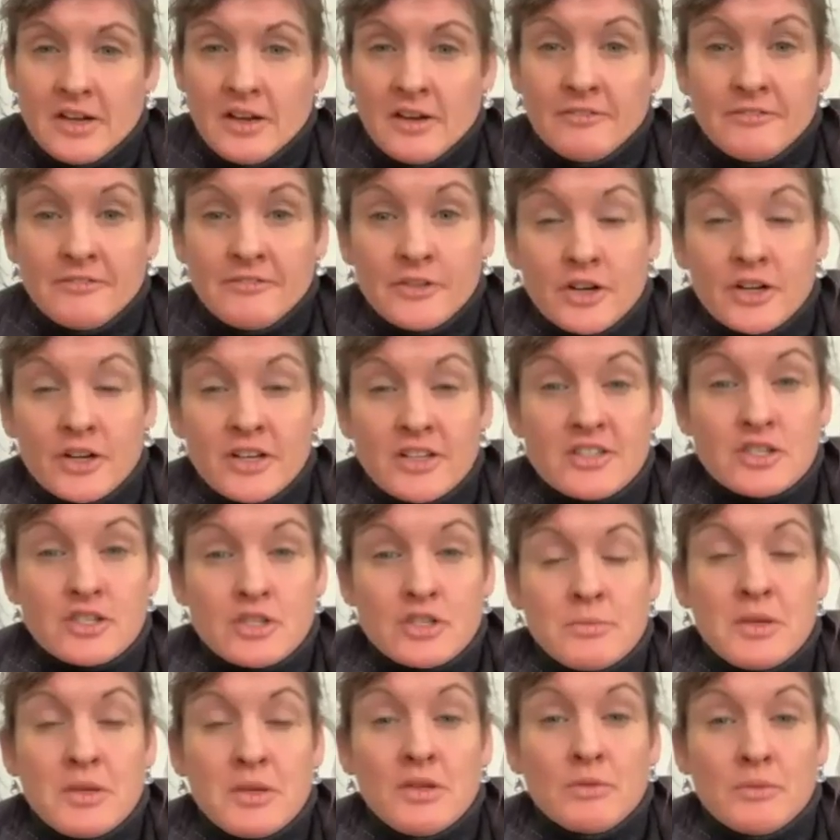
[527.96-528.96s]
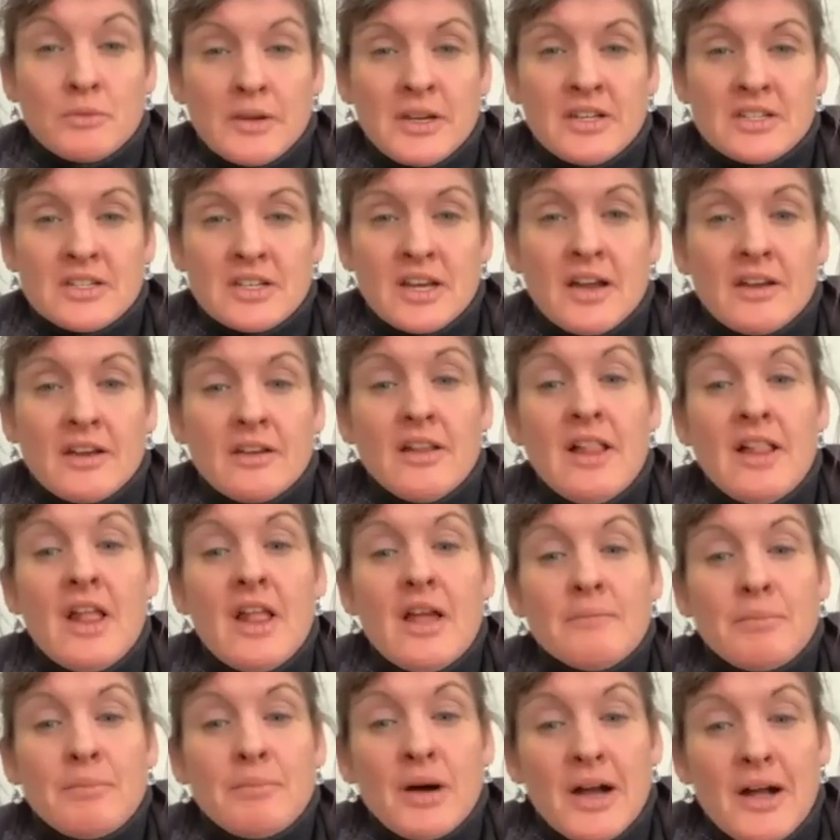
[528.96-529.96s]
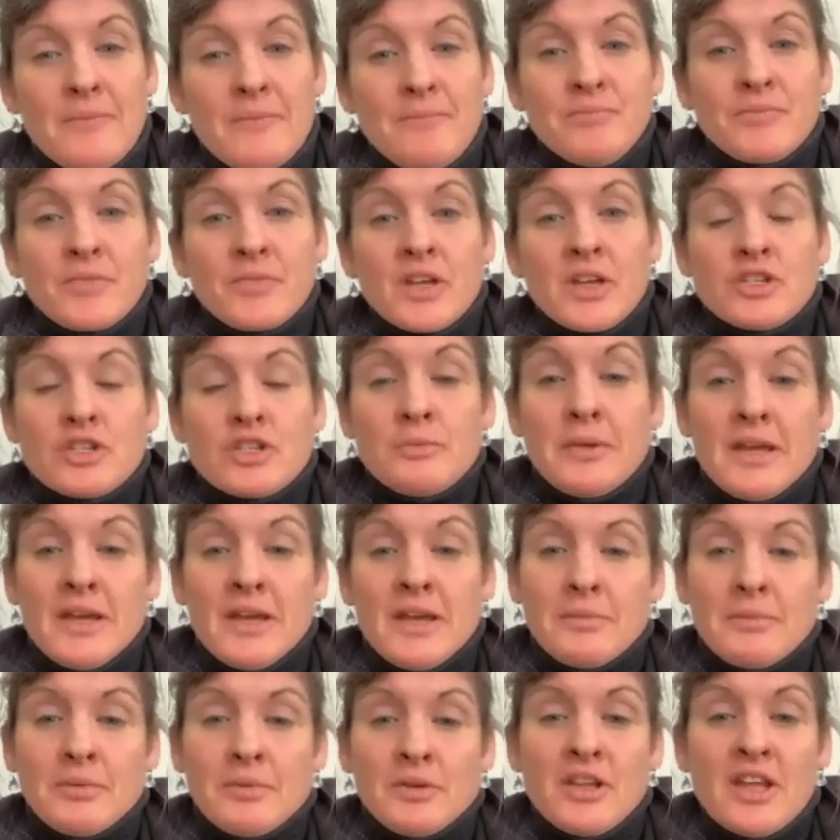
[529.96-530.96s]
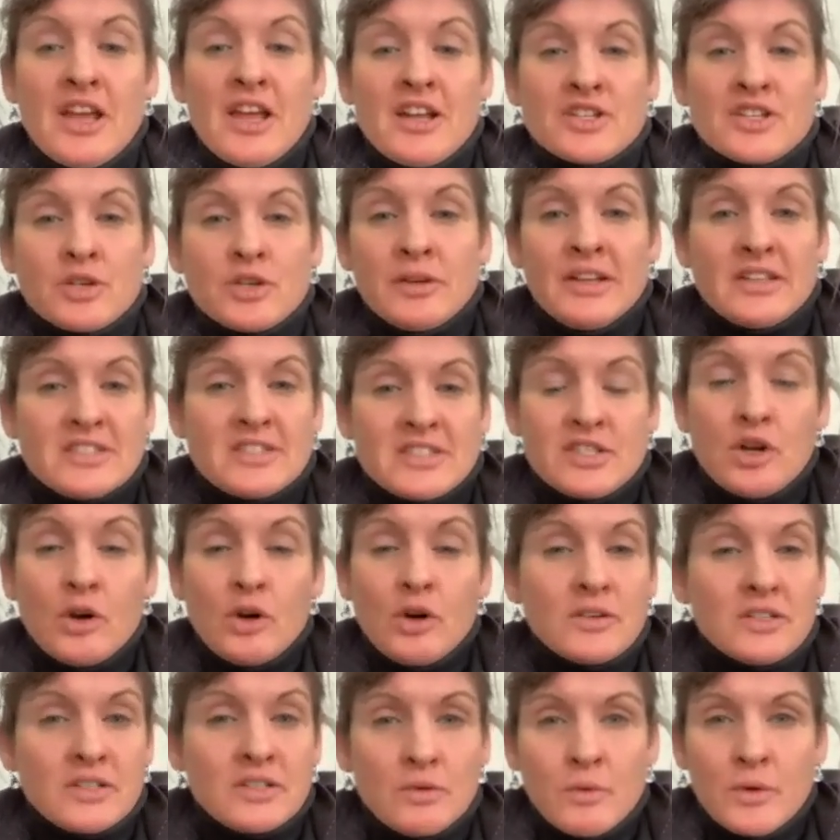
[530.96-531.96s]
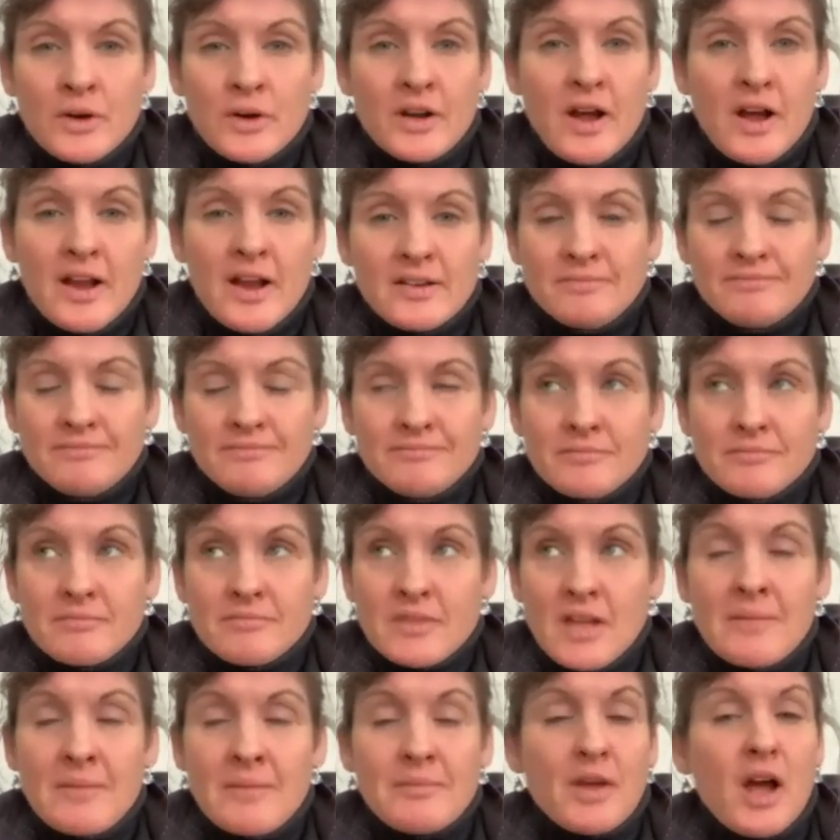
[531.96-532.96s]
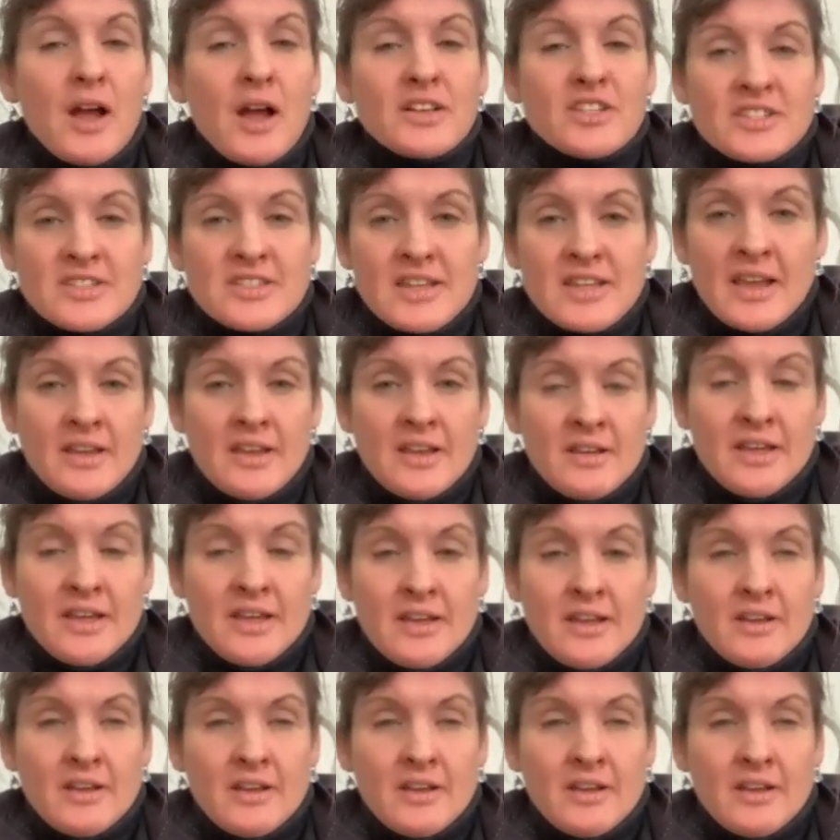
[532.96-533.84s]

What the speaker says: furnace to be redone. But to be able, so it's no, I'm not saying that,